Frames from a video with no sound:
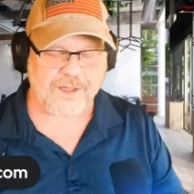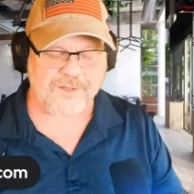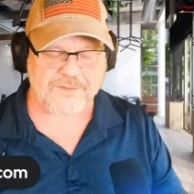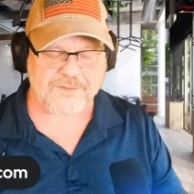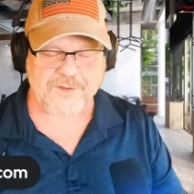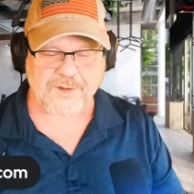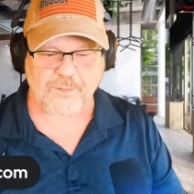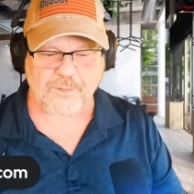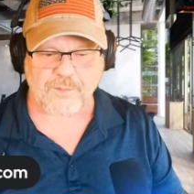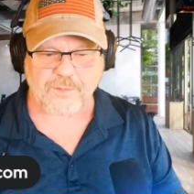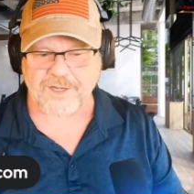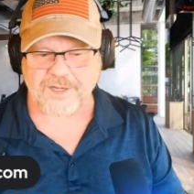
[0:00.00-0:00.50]

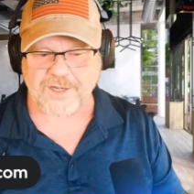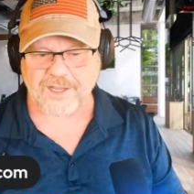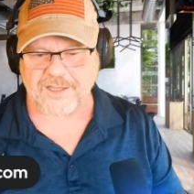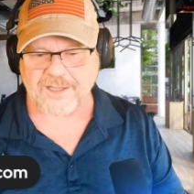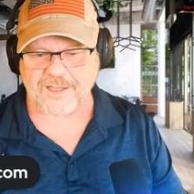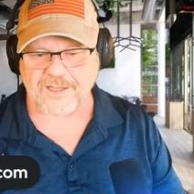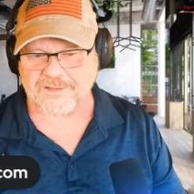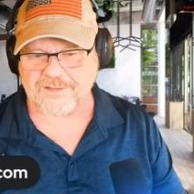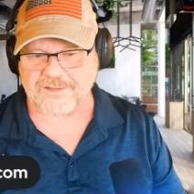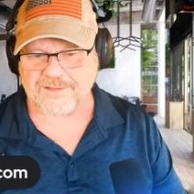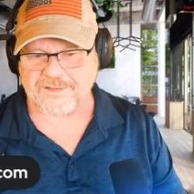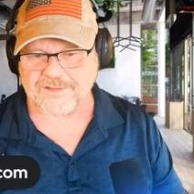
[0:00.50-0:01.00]
there one
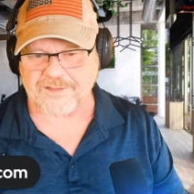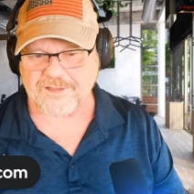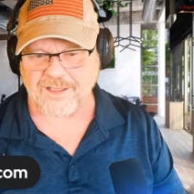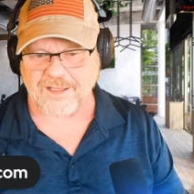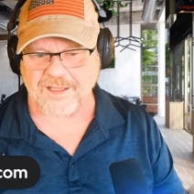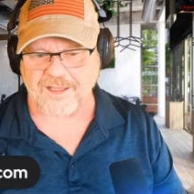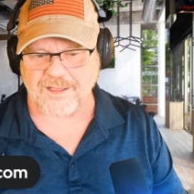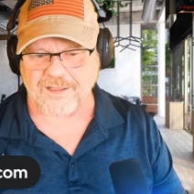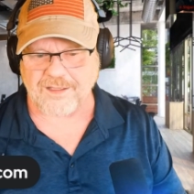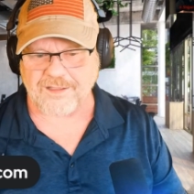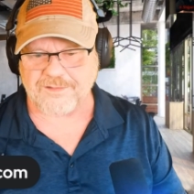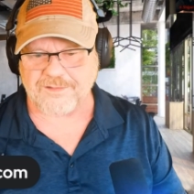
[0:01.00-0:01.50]
day and
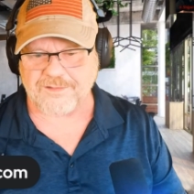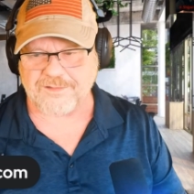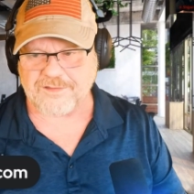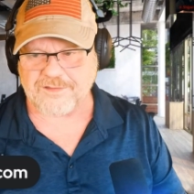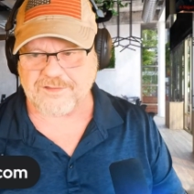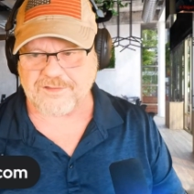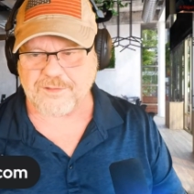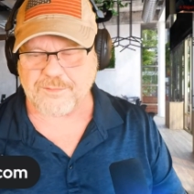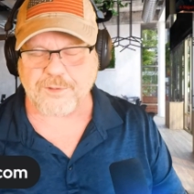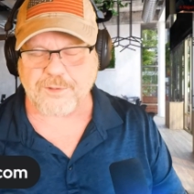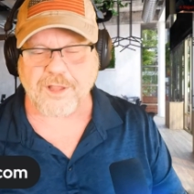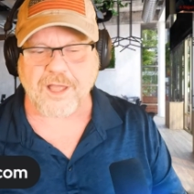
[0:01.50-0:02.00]
uh,
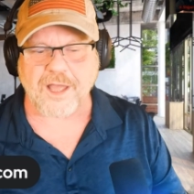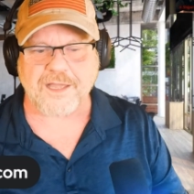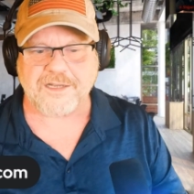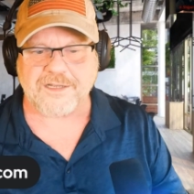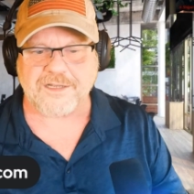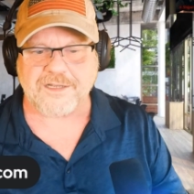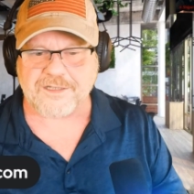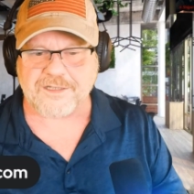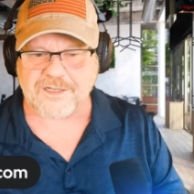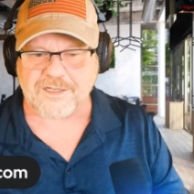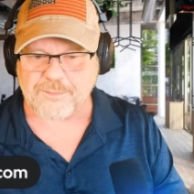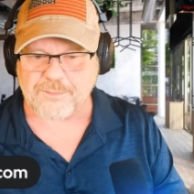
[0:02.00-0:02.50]
supply
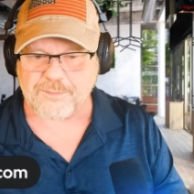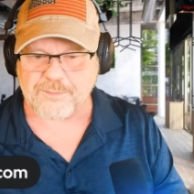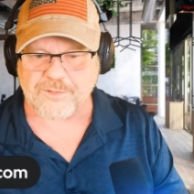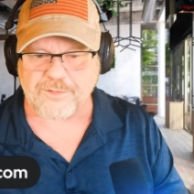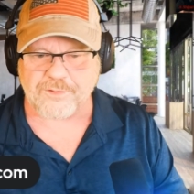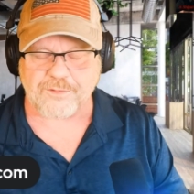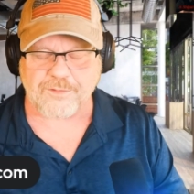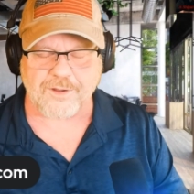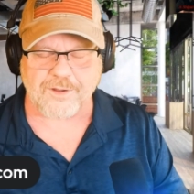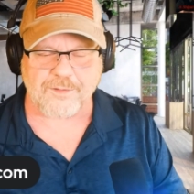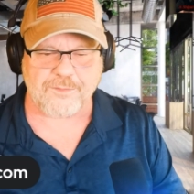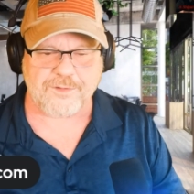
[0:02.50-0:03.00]
didn't come
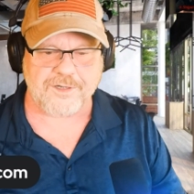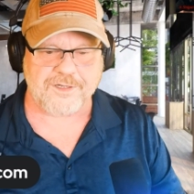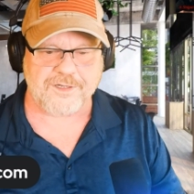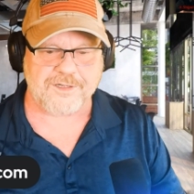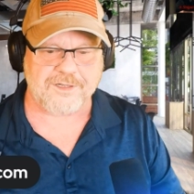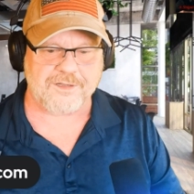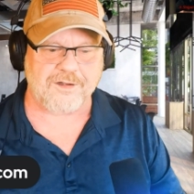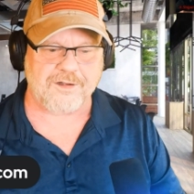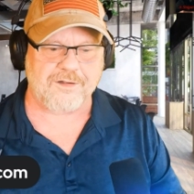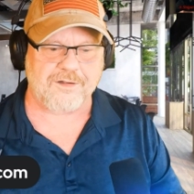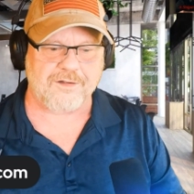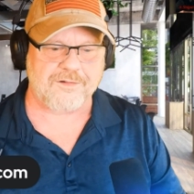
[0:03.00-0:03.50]
through, right? We didn't
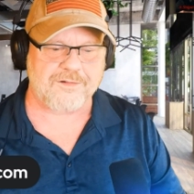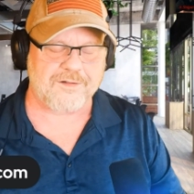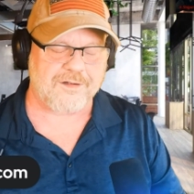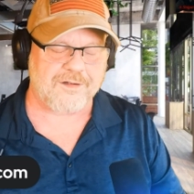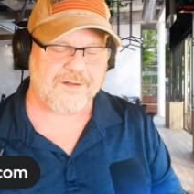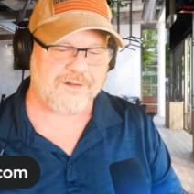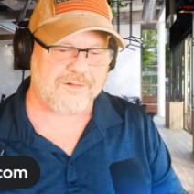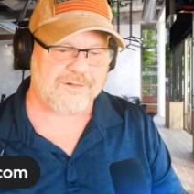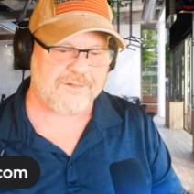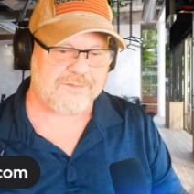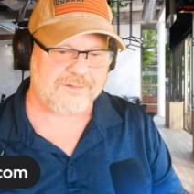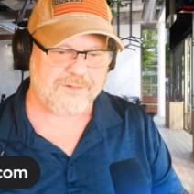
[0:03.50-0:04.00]
get our
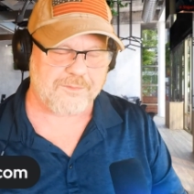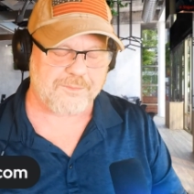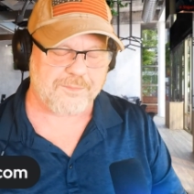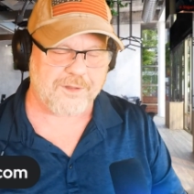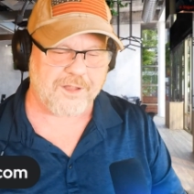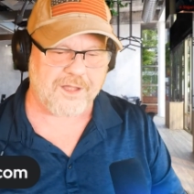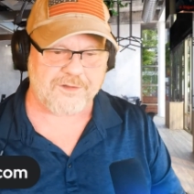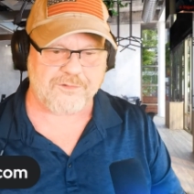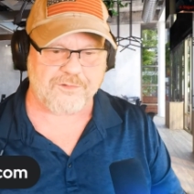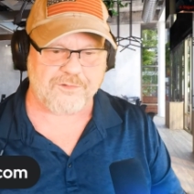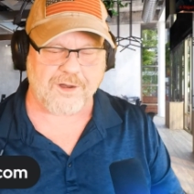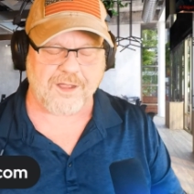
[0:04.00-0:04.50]
our
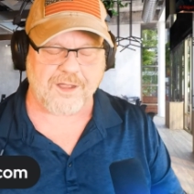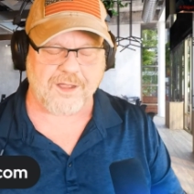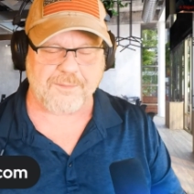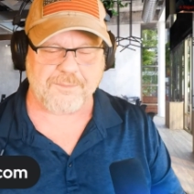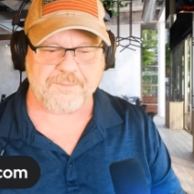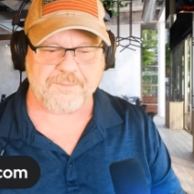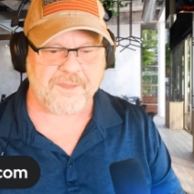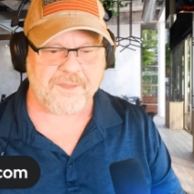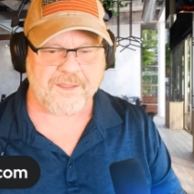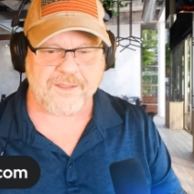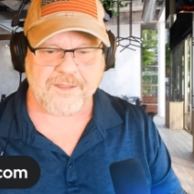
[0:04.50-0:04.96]
supply drop.